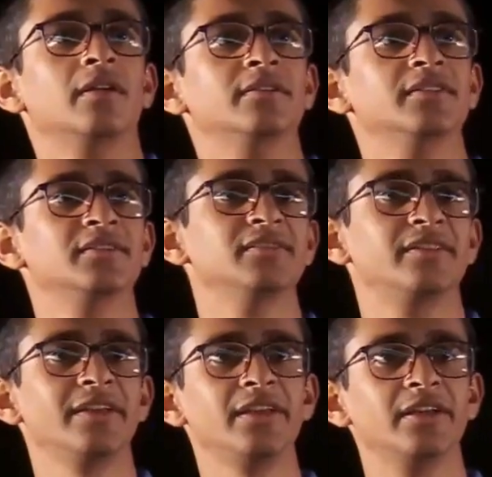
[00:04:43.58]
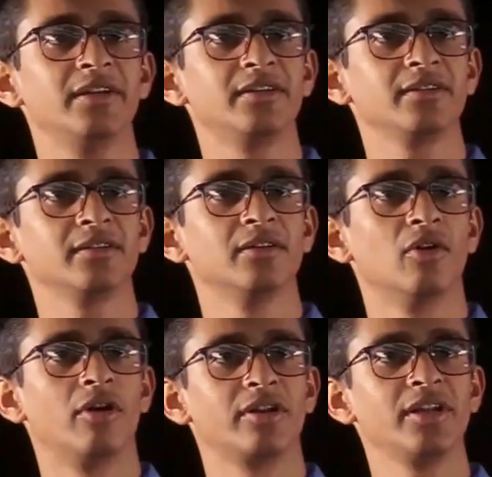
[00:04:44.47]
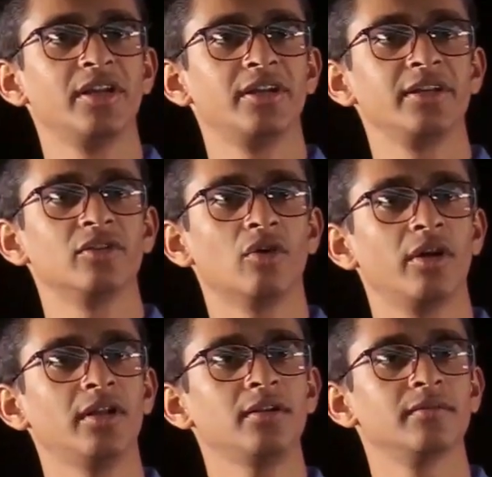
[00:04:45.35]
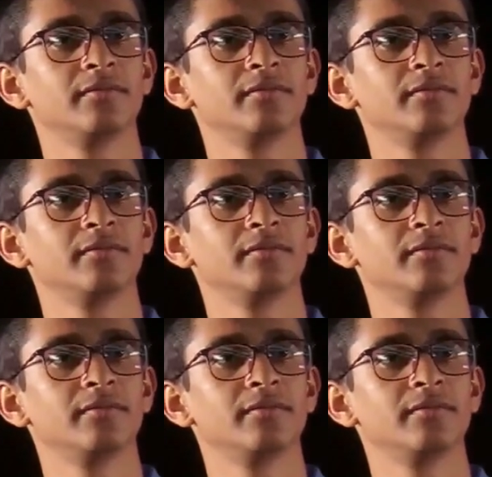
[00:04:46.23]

This is reheat or reheating coil.